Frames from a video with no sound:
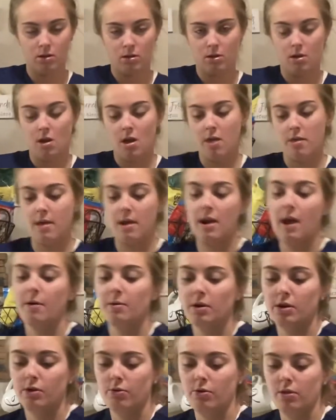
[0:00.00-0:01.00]
And then I would
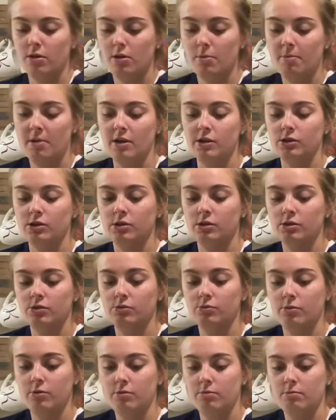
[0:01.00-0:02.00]
go to the patient's
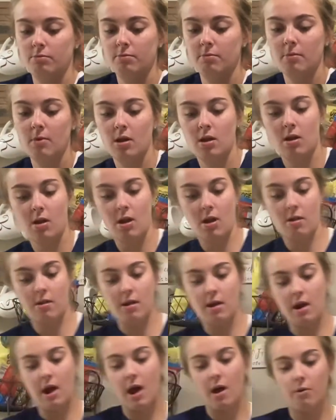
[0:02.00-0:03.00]
room. And then
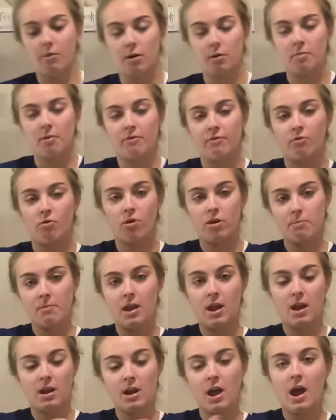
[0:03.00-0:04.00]
I would perform
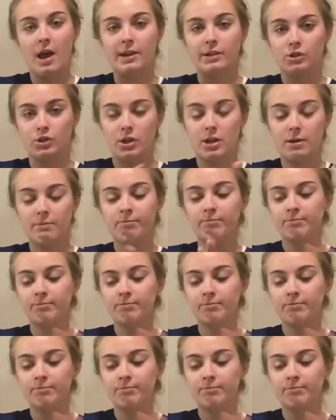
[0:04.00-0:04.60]
hand hygiene.